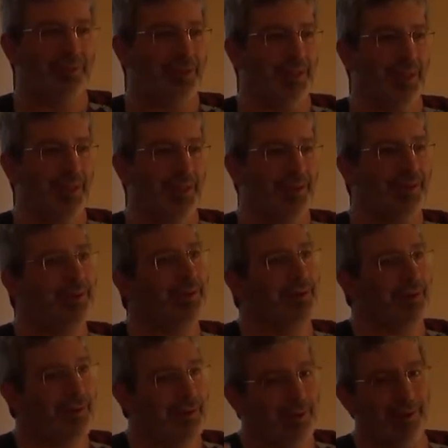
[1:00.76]
today
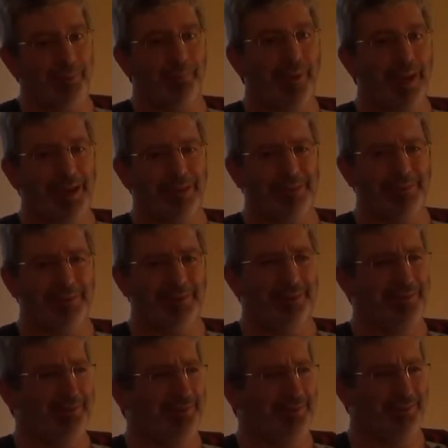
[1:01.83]
automatically.
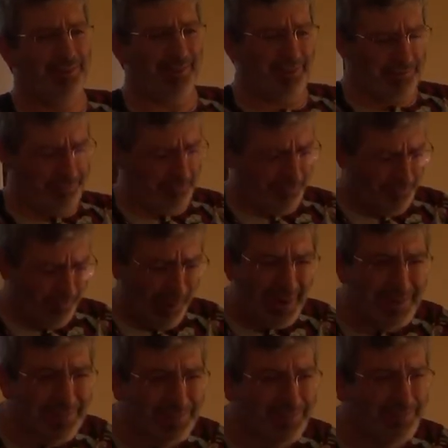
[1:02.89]
You'd say, what?